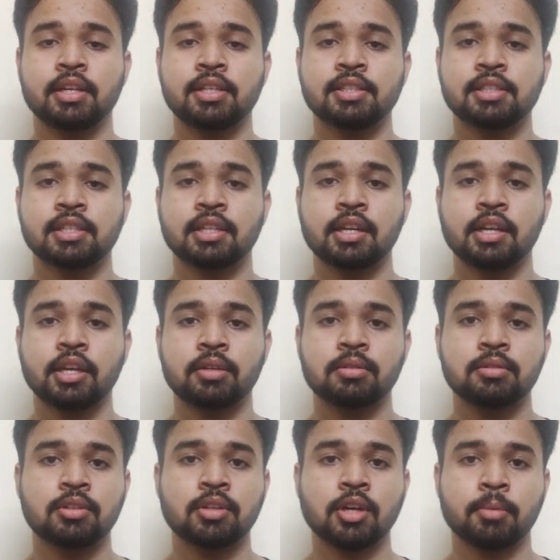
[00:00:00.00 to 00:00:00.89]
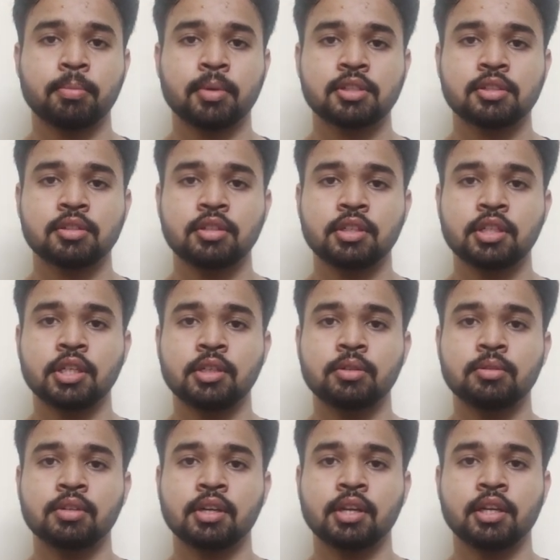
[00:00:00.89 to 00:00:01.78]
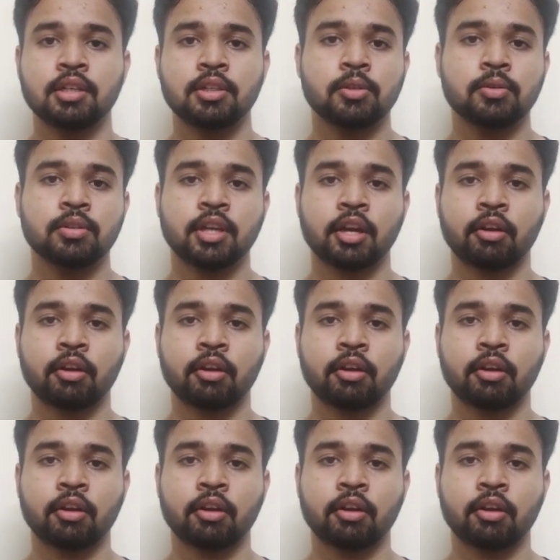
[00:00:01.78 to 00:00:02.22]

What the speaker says: it is really a good opportunity to learn new